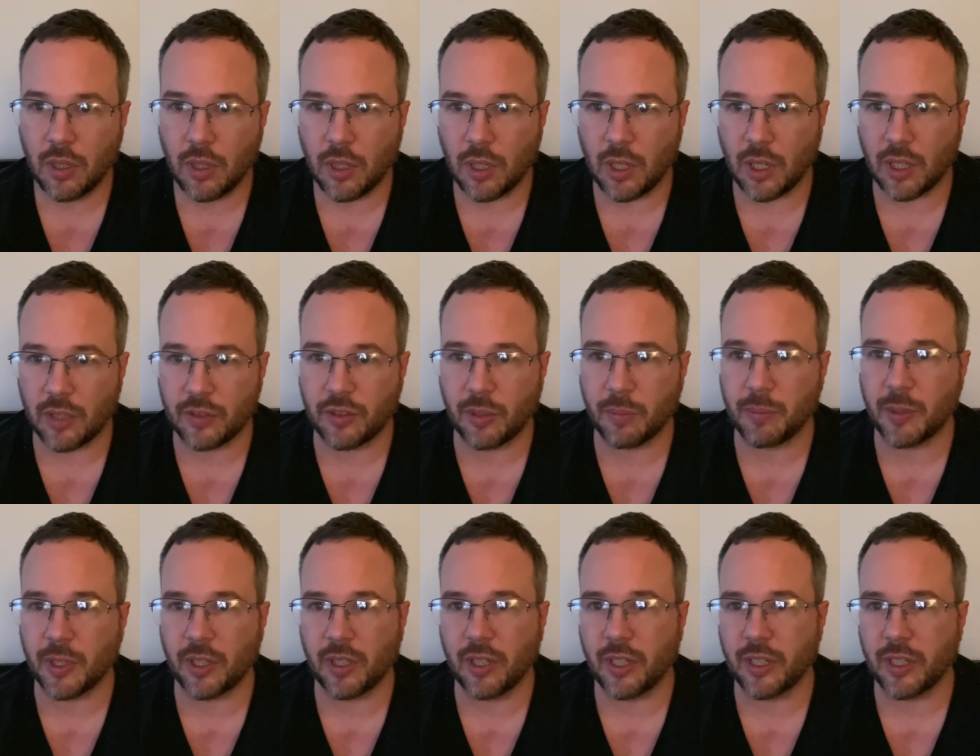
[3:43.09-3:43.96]
Uh,
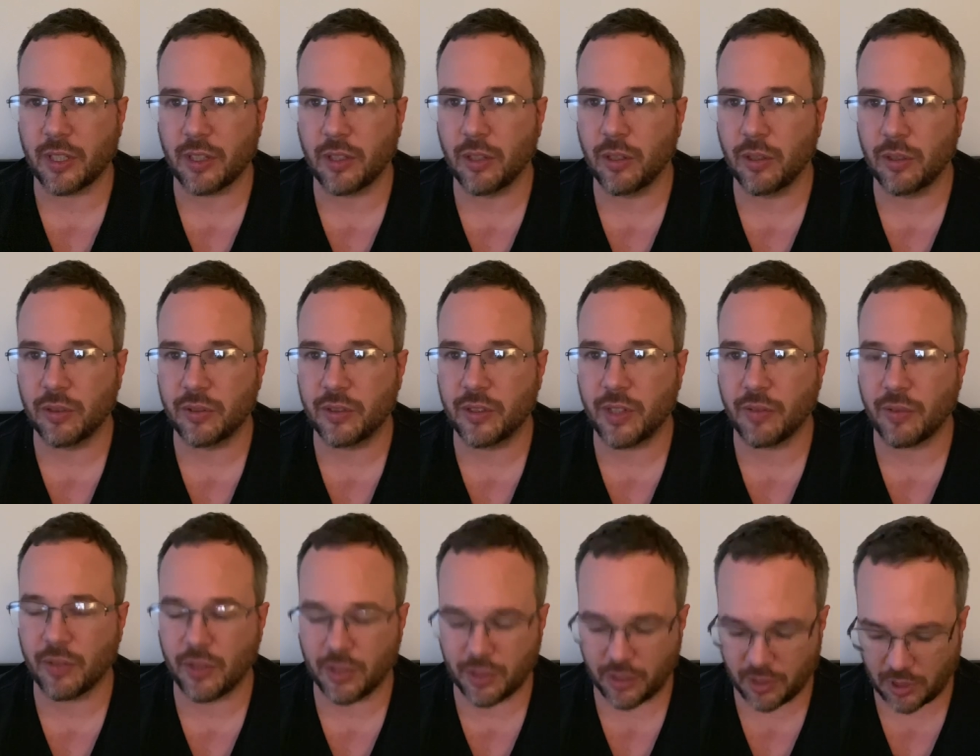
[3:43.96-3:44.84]
something like those
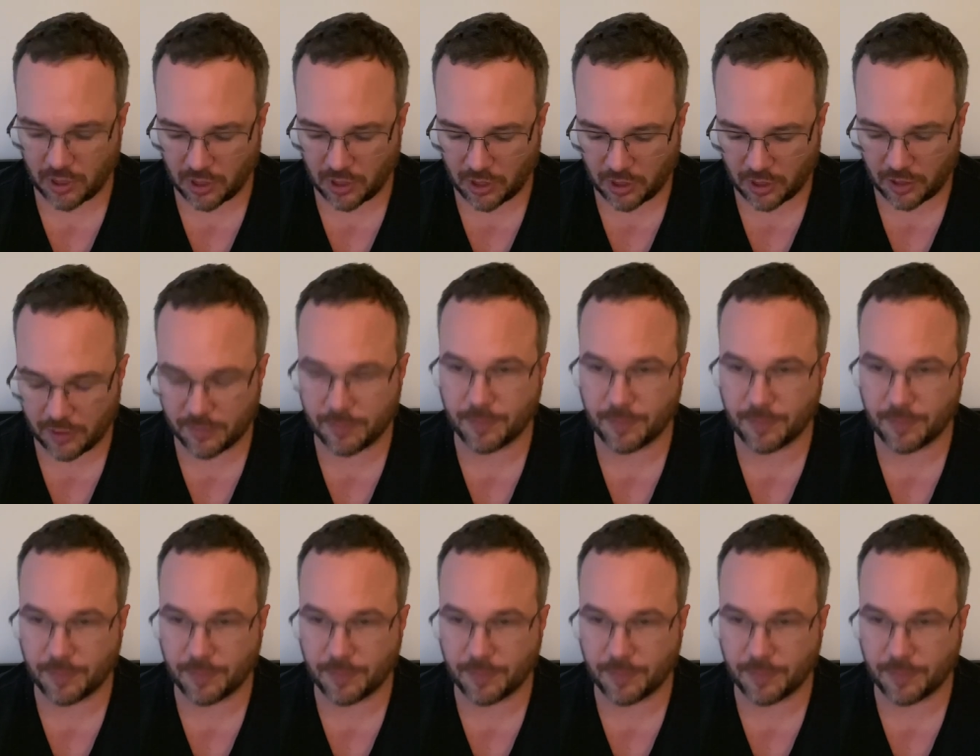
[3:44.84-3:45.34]
different uh,